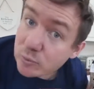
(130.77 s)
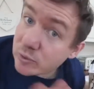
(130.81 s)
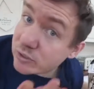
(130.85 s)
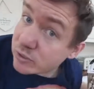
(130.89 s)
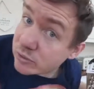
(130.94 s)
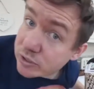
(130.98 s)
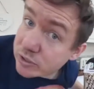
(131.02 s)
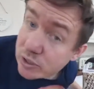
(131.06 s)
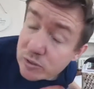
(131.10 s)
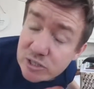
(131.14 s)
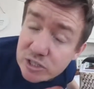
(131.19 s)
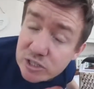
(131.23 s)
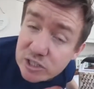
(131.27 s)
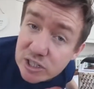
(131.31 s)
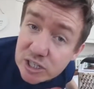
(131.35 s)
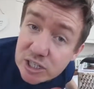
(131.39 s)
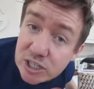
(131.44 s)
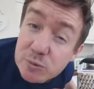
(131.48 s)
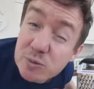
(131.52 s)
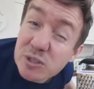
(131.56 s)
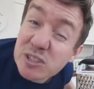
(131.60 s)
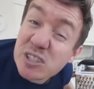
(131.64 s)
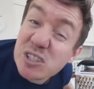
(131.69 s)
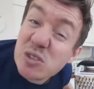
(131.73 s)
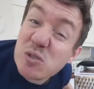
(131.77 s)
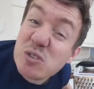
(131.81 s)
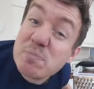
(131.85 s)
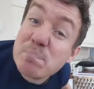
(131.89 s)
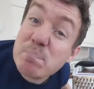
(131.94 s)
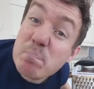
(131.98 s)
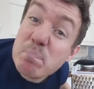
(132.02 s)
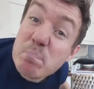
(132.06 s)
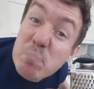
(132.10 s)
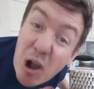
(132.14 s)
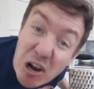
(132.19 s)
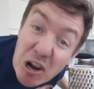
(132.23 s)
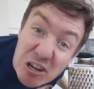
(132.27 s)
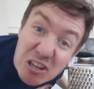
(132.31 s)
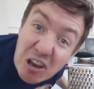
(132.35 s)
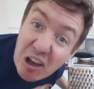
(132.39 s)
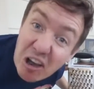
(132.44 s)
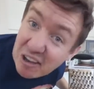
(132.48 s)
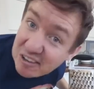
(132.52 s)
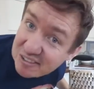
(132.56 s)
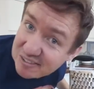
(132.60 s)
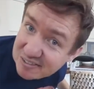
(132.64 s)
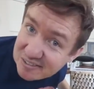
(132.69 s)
we're not using cheese, we're gonna use butter.